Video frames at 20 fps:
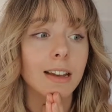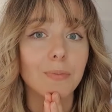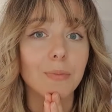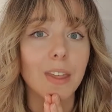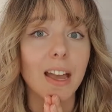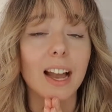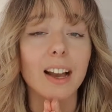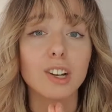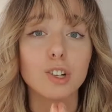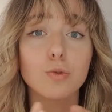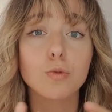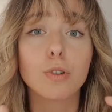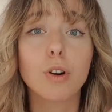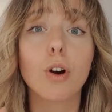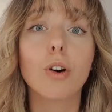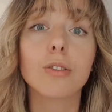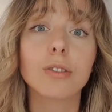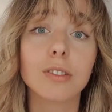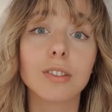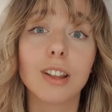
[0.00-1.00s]
the actual
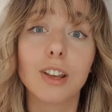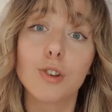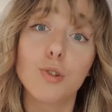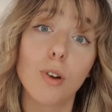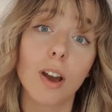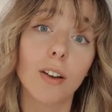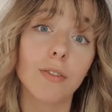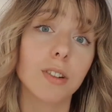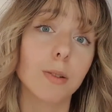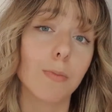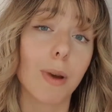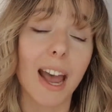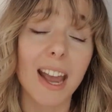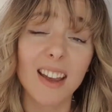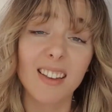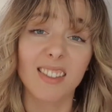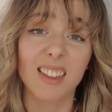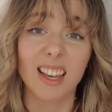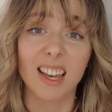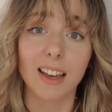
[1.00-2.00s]
cost that you have to pay
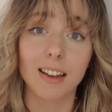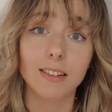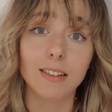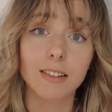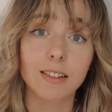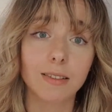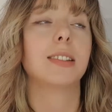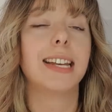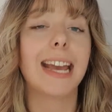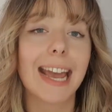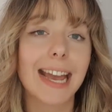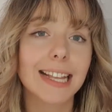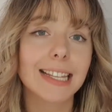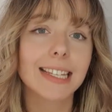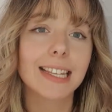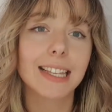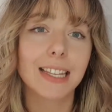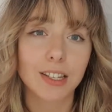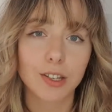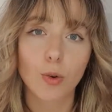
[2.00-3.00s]
in the end? To answer
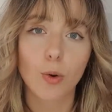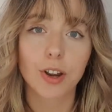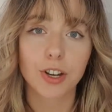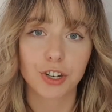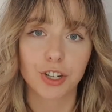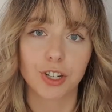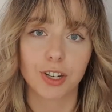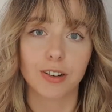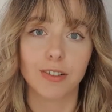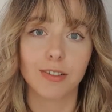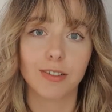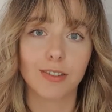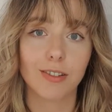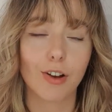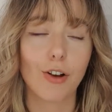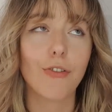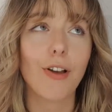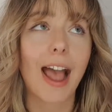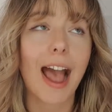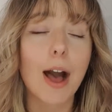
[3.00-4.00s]
this question
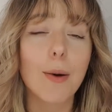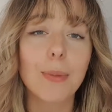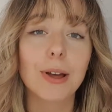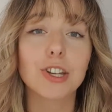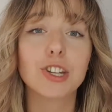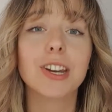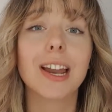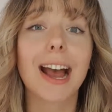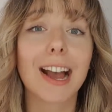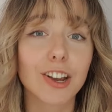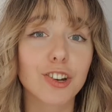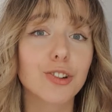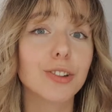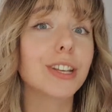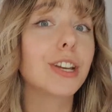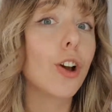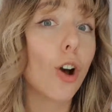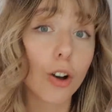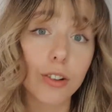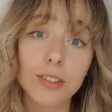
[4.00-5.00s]
of how much it actually
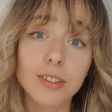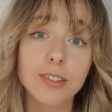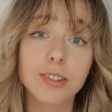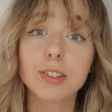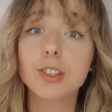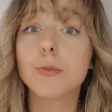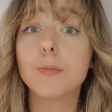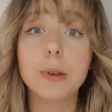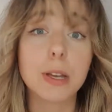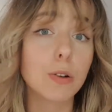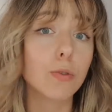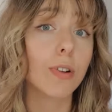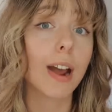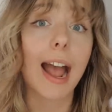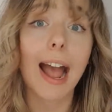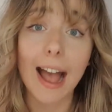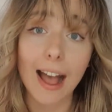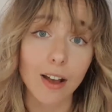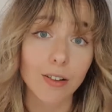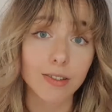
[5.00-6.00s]
costs to build a
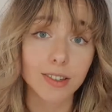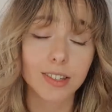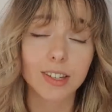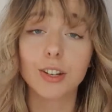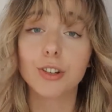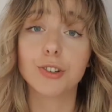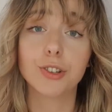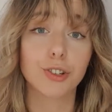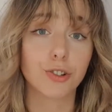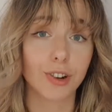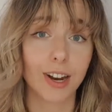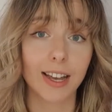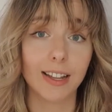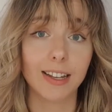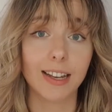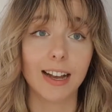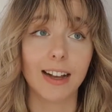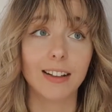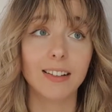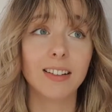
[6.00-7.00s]
house in
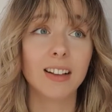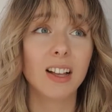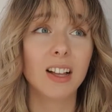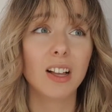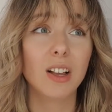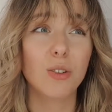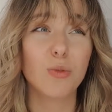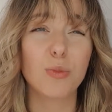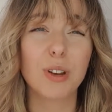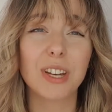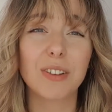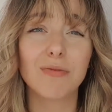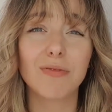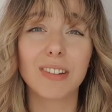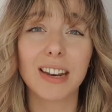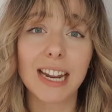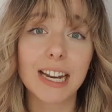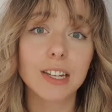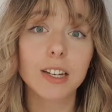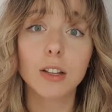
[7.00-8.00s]
Australia, we
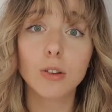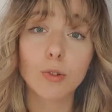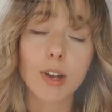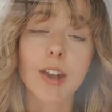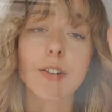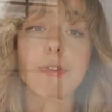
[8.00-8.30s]
need to look at